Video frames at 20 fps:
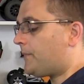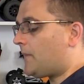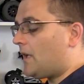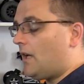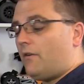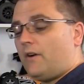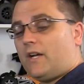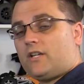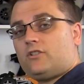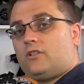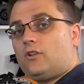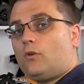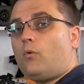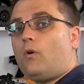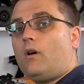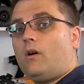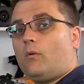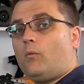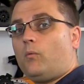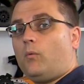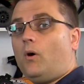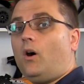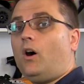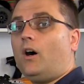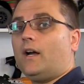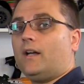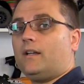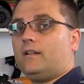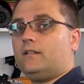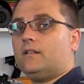are actually quite
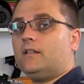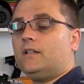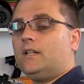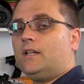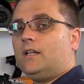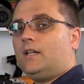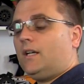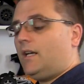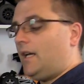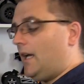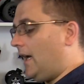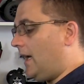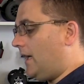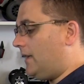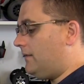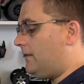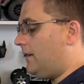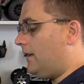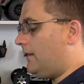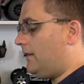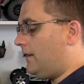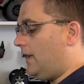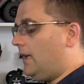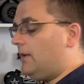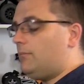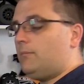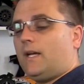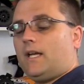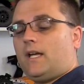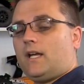wide, and they
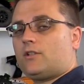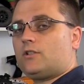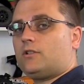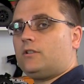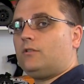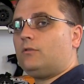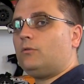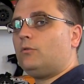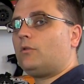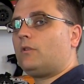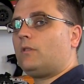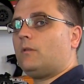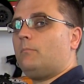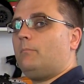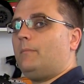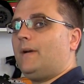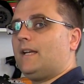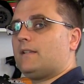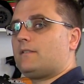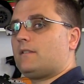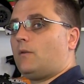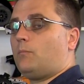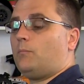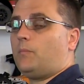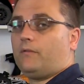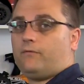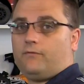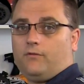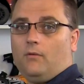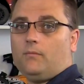may actually look the best and
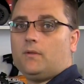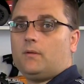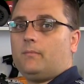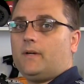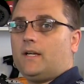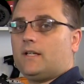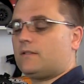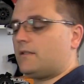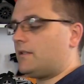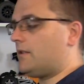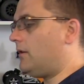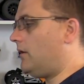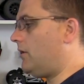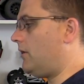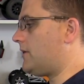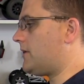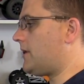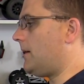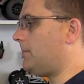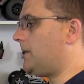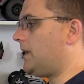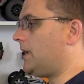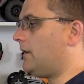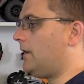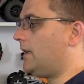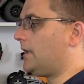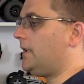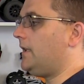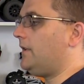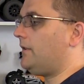perform the best on something
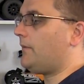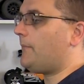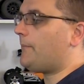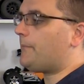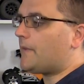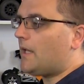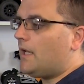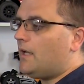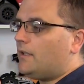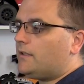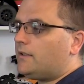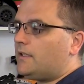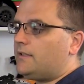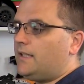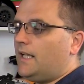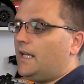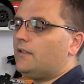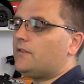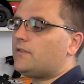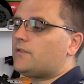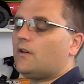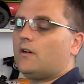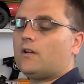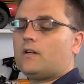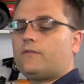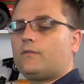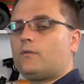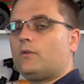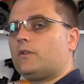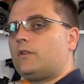like this. The downside,
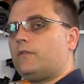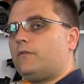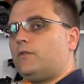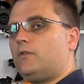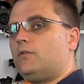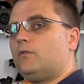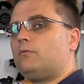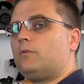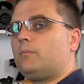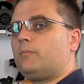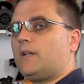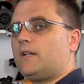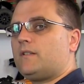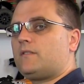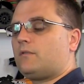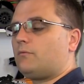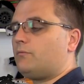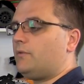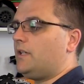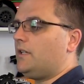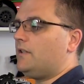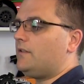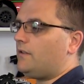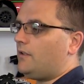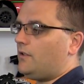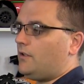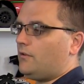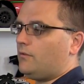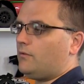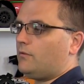of course, if you do replace the rears,
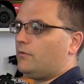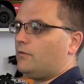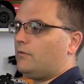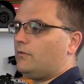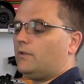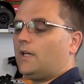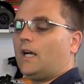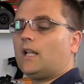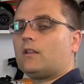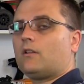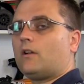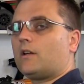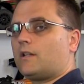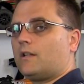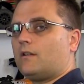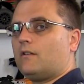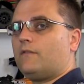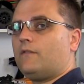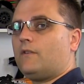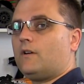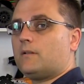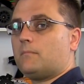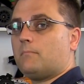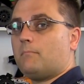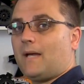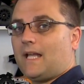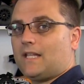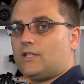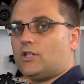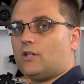you're unlikely to find
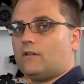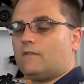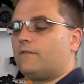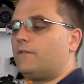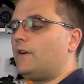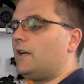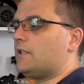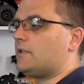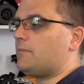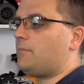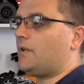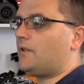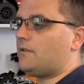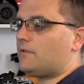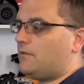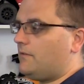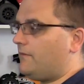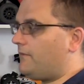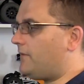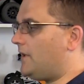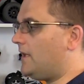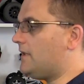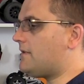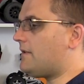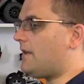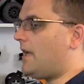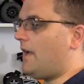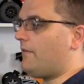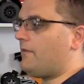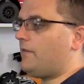matching fronts, because the fronts
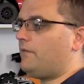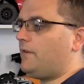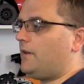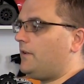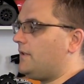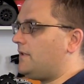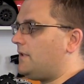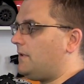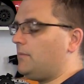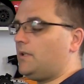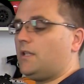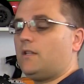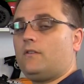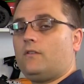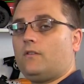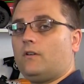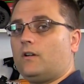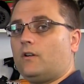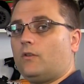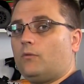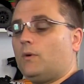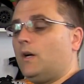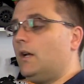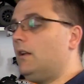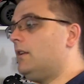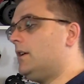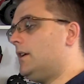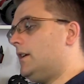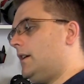have a very similar design as well,